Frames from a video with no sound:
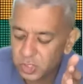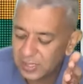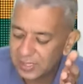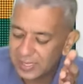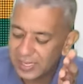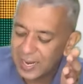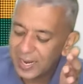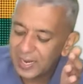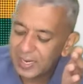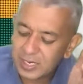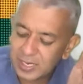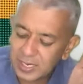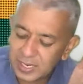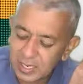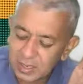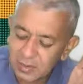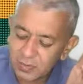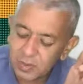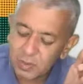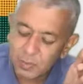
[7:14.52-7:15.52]
that it
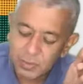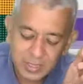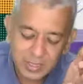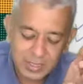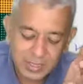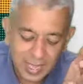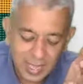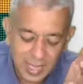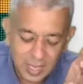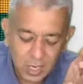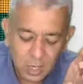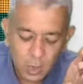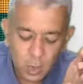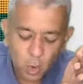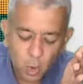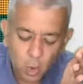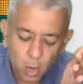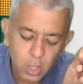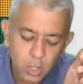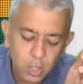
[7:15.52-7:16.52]
will be there in
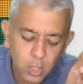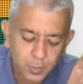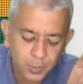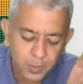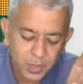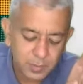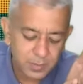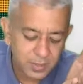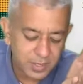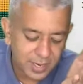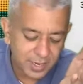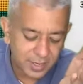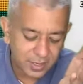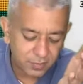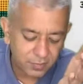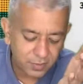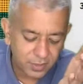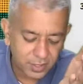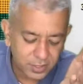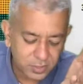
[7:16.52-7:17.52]
all your primary
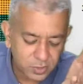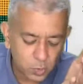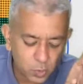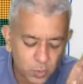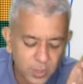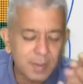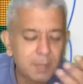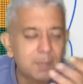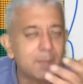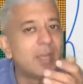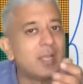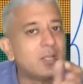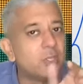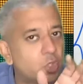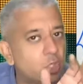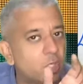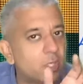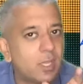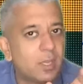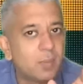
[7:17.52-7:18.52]
activities. You can
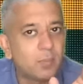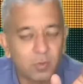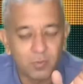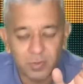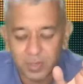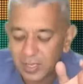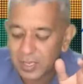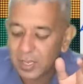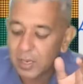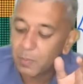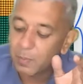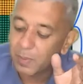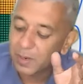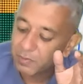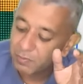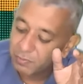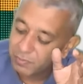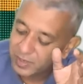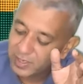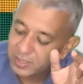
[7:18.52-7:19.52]
mention them over there, but
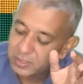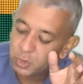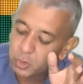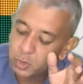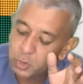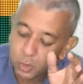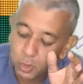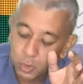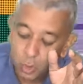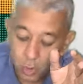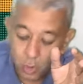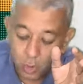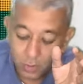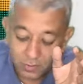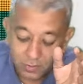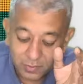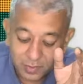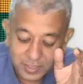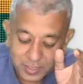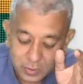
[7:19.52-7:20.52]
once you should
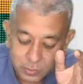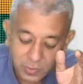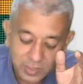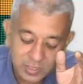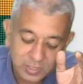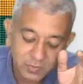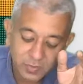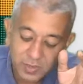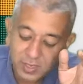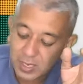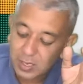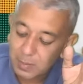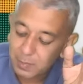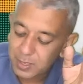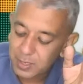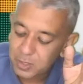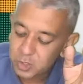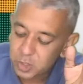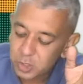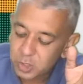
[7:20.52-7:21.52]
always specifically
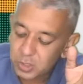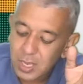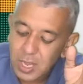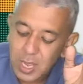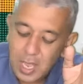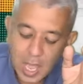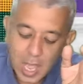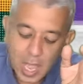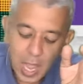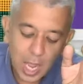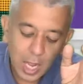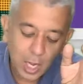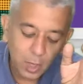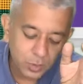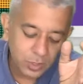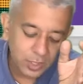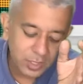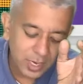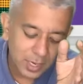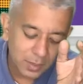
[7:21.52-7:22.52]
mention how the
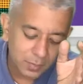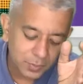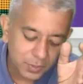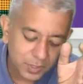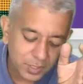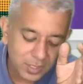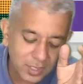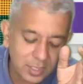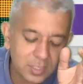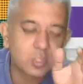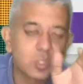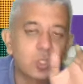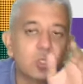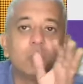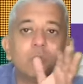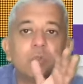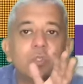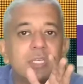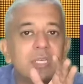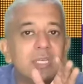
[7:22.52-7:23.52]
company is
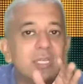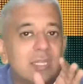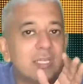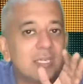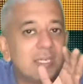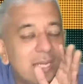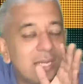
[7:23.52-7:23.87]
using the